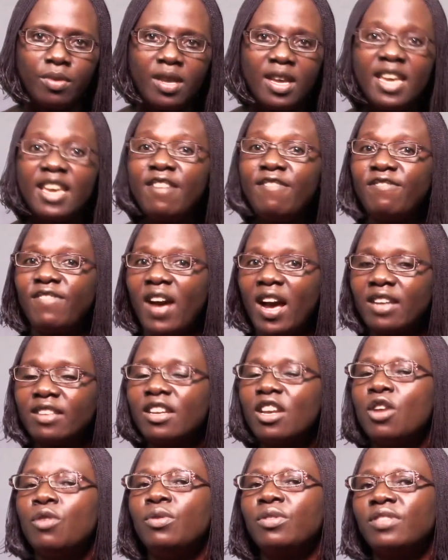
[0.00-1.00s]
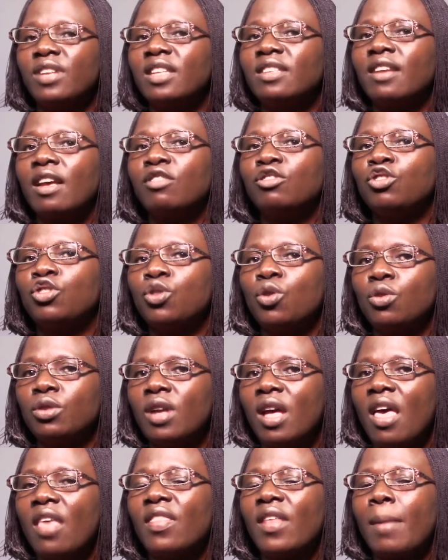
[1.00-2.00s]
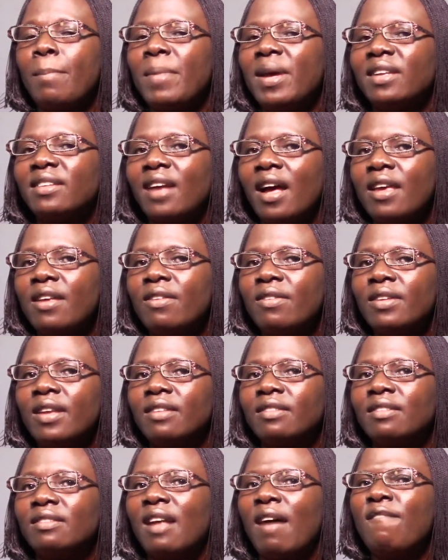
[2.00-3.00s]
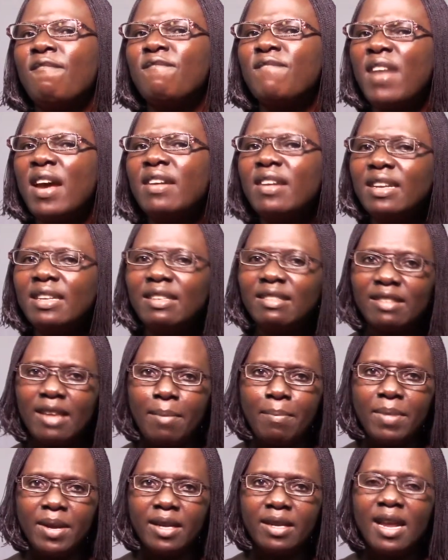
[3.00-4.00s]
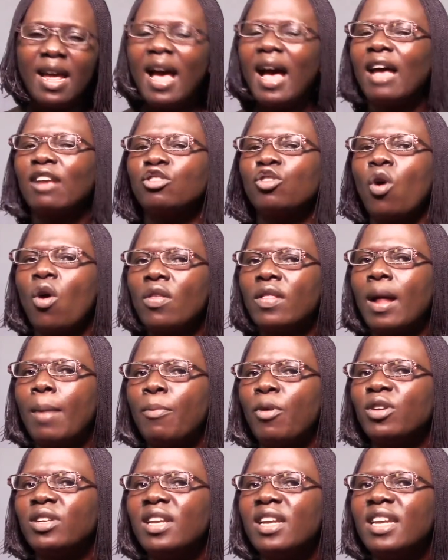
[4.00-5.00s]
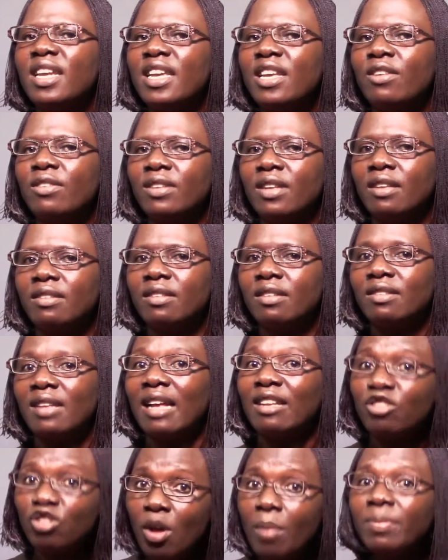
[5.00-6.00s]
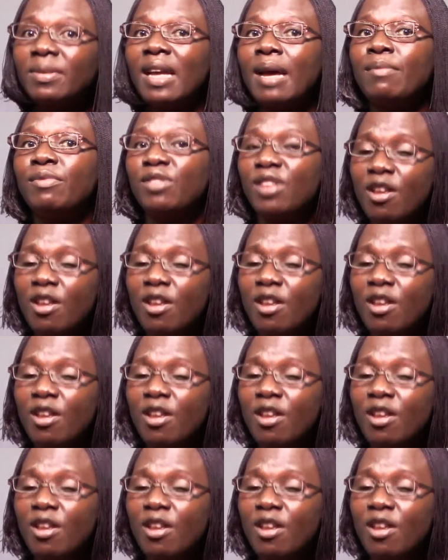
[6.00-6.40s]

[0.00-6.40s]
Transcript: In fact, research has shown that mental illnesses are very disabling as other bodily illnesses, and sometimes